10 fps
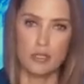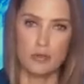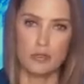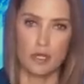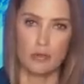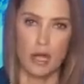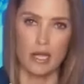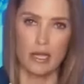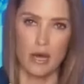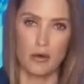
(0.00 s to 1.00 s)
News that
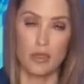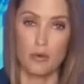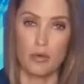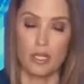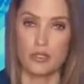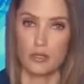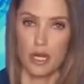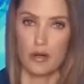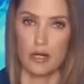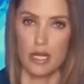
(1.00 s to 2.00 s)
right now authorities are
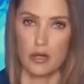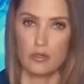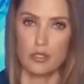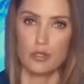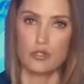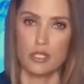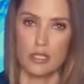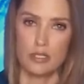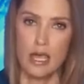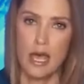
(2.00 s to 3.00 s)
carrying out
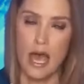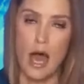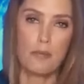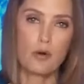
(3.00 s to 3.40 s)
searches at